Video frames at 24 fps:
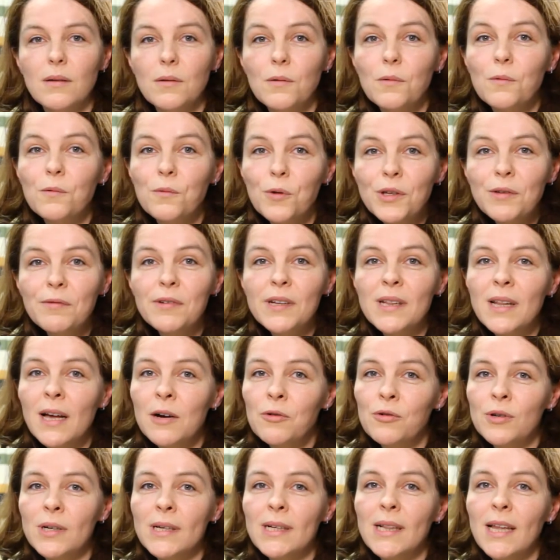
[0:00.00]
What will
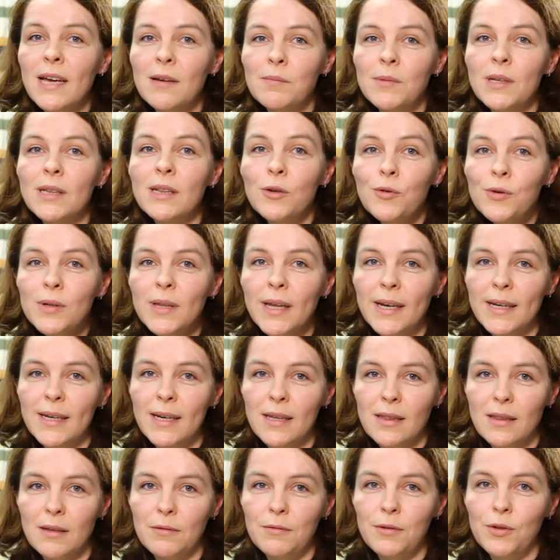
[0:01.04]
our climate look
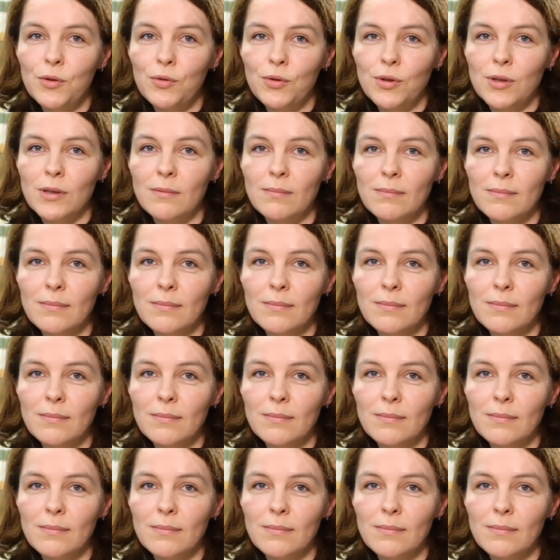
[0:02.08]
like in the future?